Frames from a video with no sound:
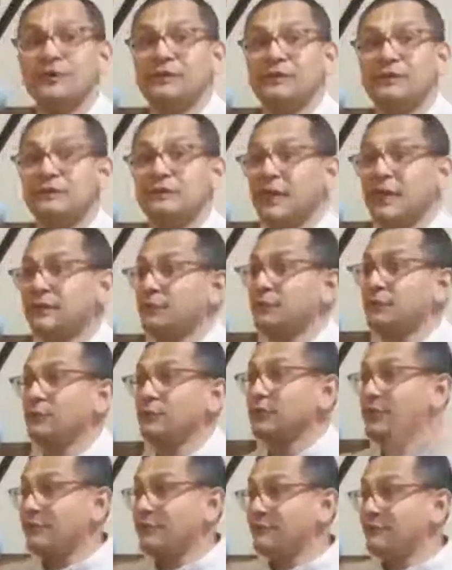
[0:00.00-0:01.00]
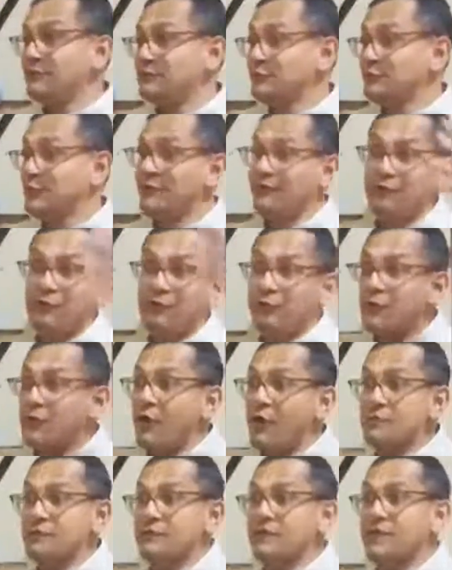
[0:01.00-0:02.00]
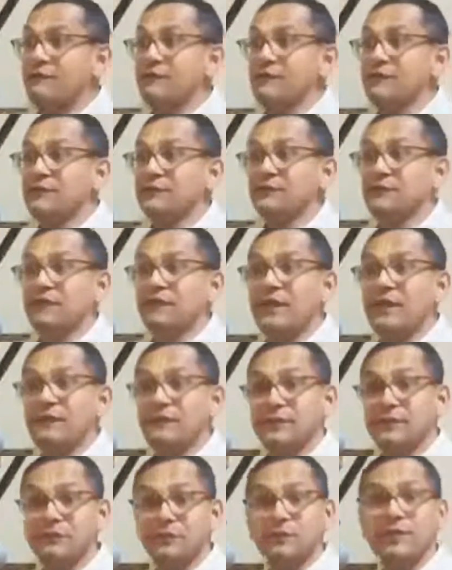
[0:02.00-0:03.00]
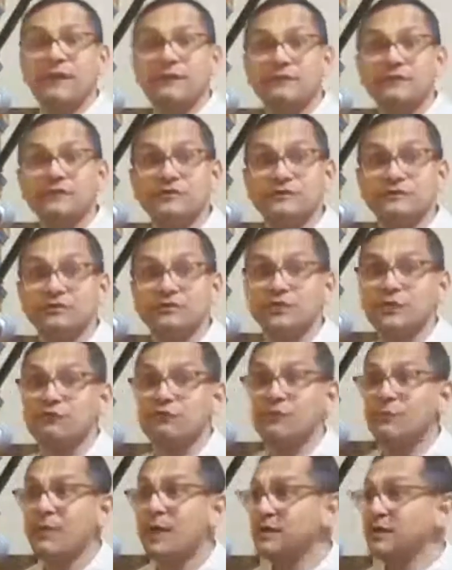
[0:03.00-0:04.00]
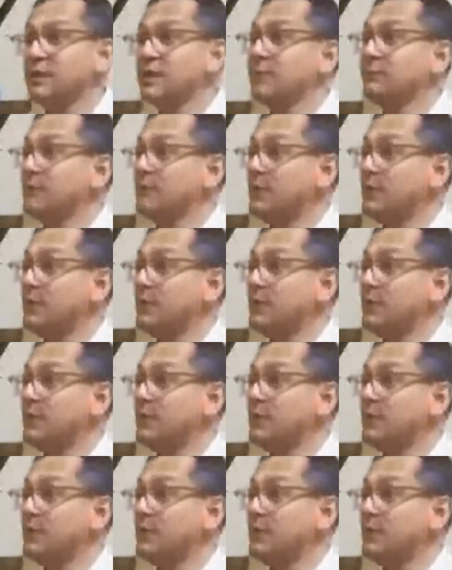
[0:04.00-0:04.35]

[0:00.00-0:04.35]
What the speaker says: They're like, they look like Vishnu, they have 4 arms, they look like Vishnu, so they're reminding him